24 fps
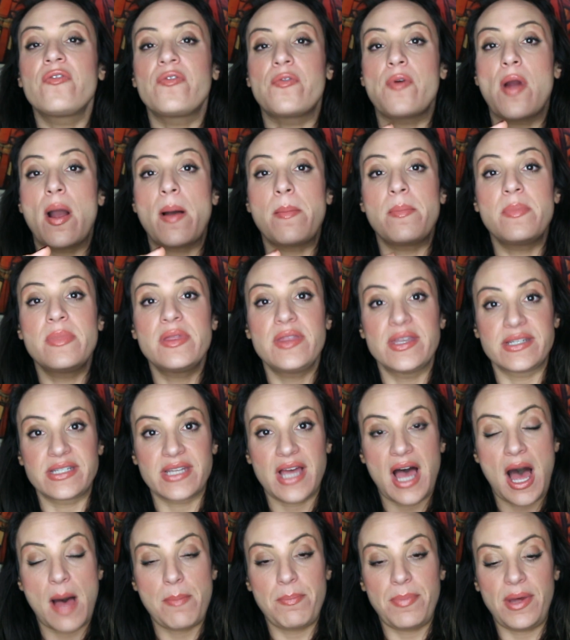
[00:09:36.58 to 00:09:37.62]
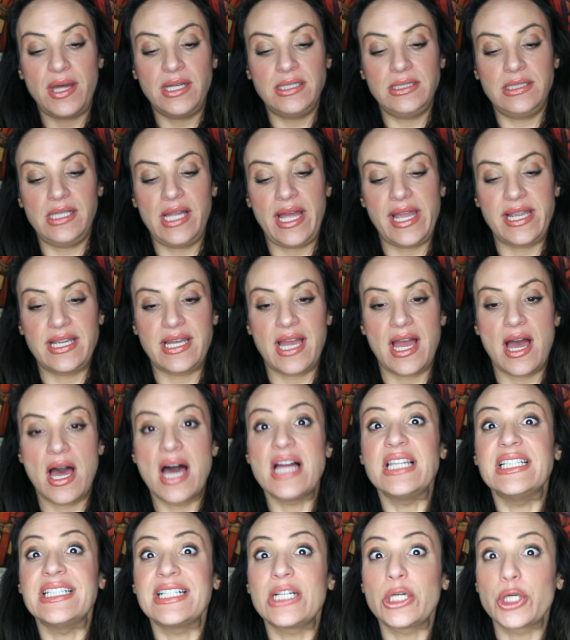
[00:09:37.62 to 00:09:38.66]
from the top bunk like
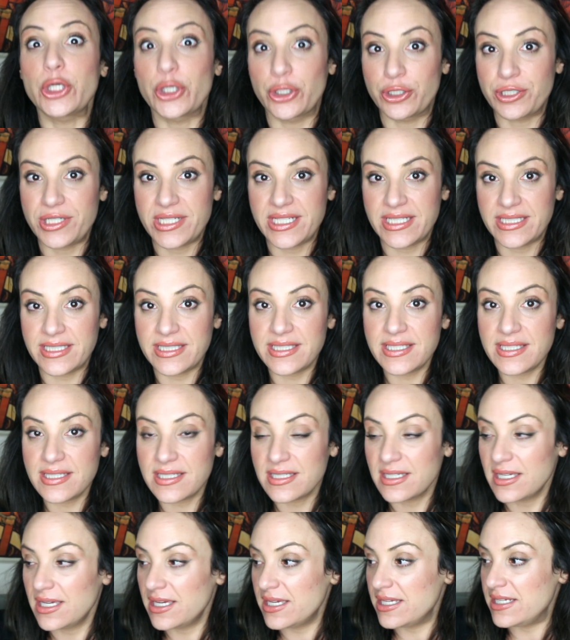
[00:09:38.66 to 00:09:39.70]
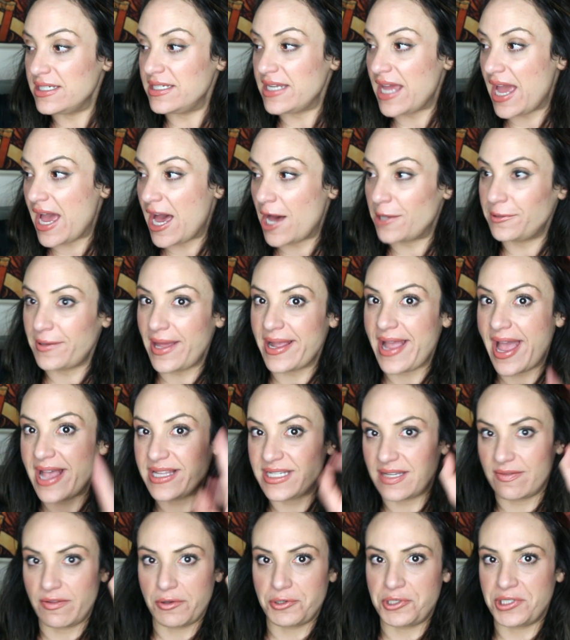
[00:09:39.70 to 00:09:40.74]
curtains down, like
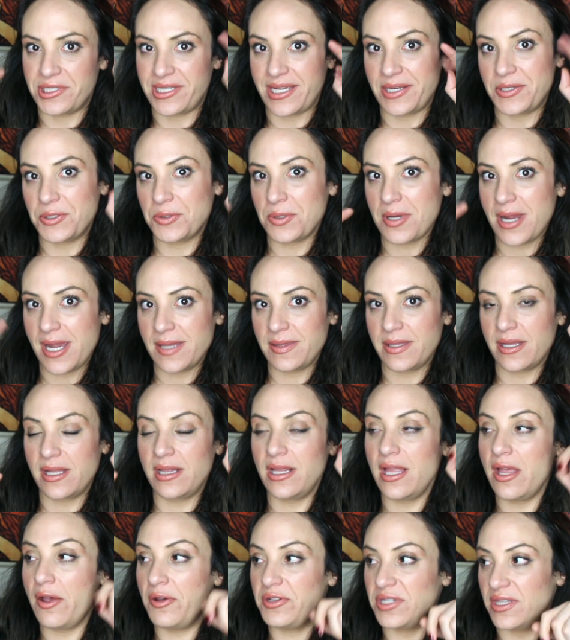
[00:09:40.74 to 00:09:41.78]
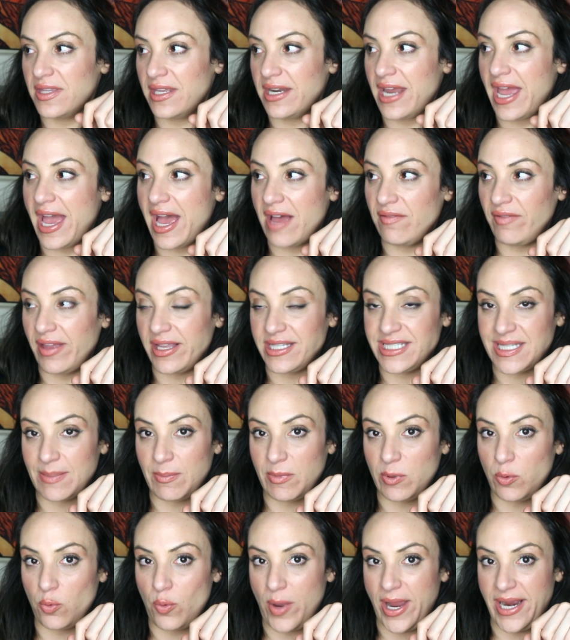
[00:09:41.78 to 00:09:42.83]
as if they're just like drying the clothes, and then have like
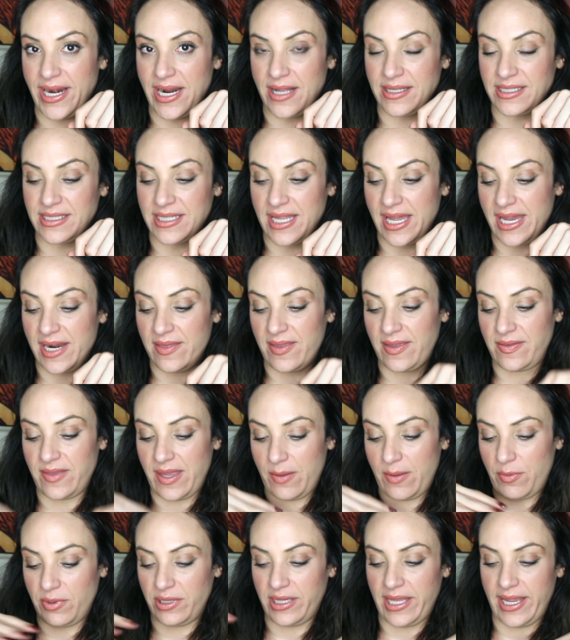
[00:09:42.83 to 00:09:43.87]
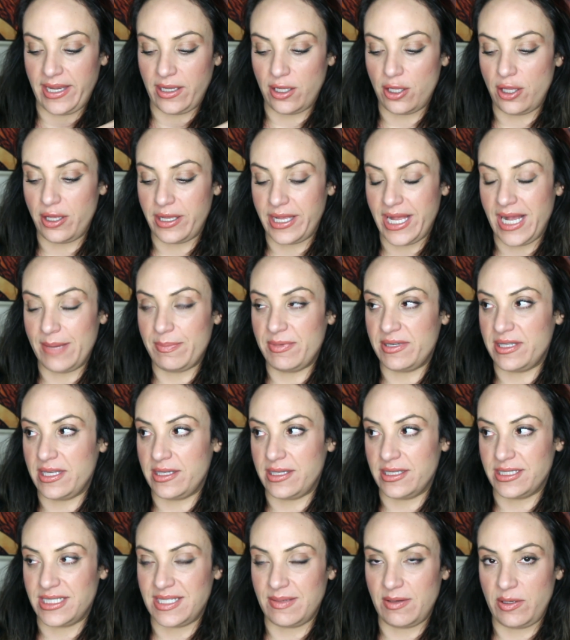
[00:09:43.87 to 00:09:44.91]
someone wait outside, and then they would like hook up, and
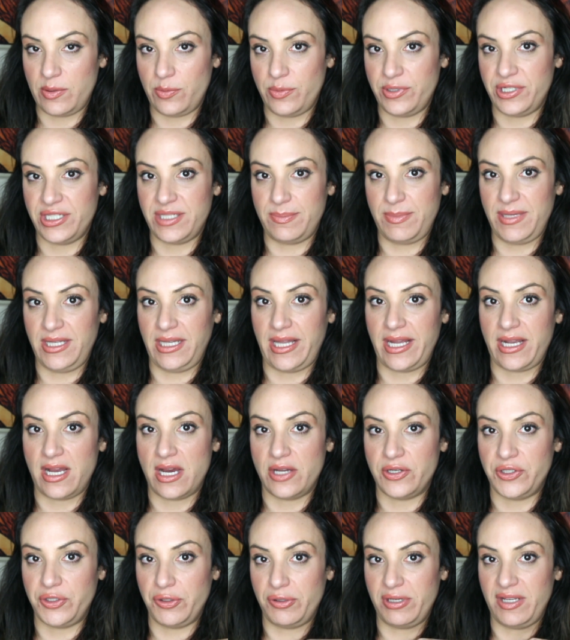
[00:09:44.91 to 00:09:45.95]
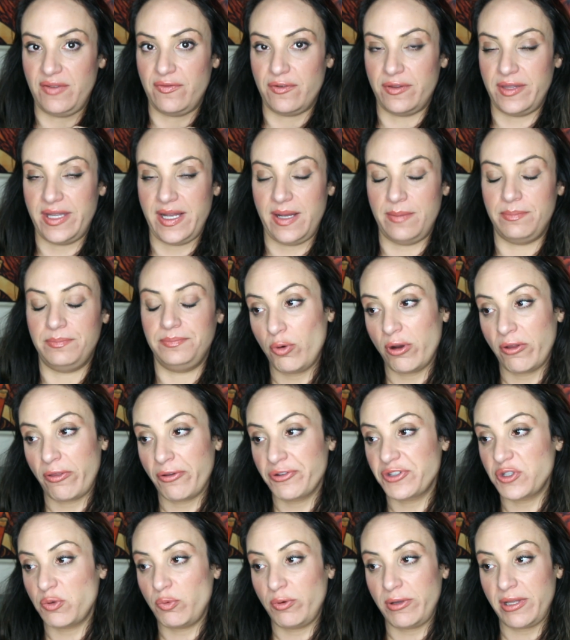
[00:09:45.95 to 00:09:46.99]
then someone would just be like on duty for them. Where
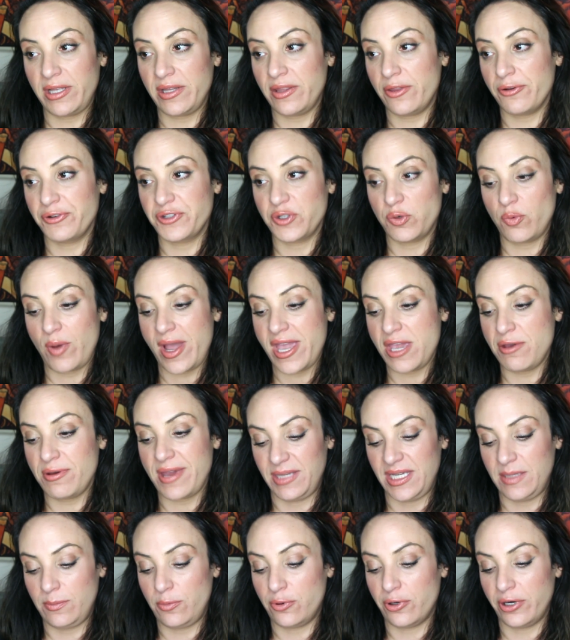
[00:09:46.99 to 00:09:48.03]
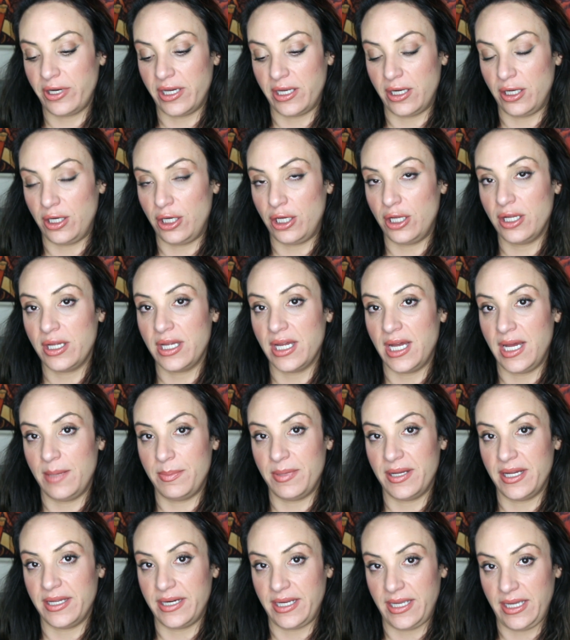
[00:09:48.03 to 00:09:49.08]
there's a will, there's a way. People are gonna hook
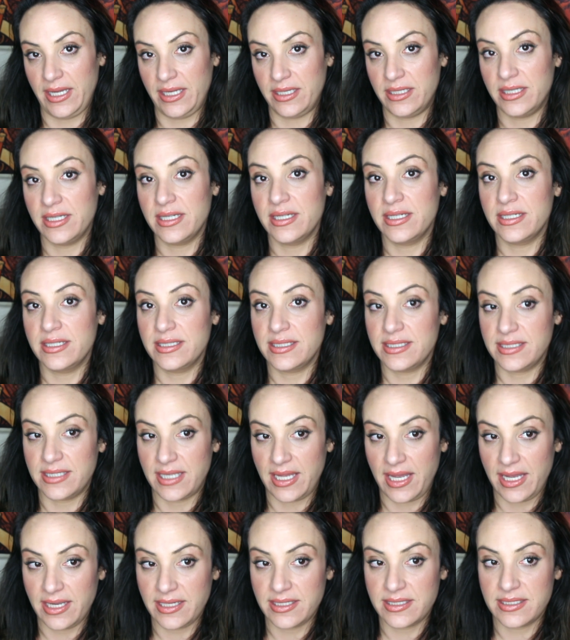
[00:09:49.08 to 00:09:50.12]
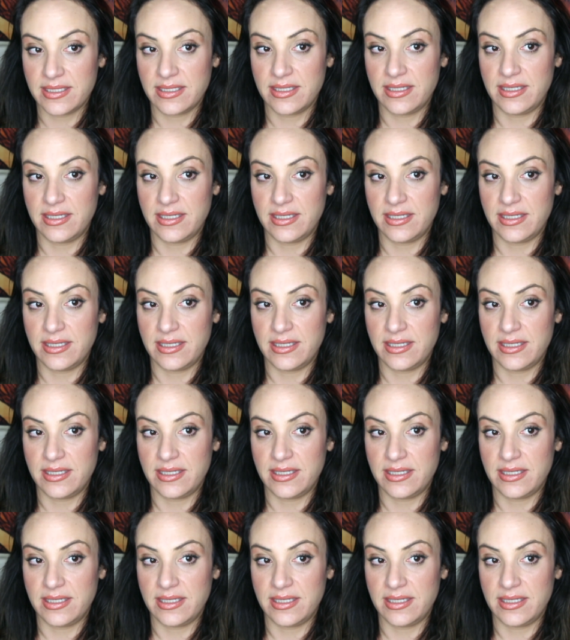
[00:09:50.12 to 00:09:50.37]
up, honey. Sex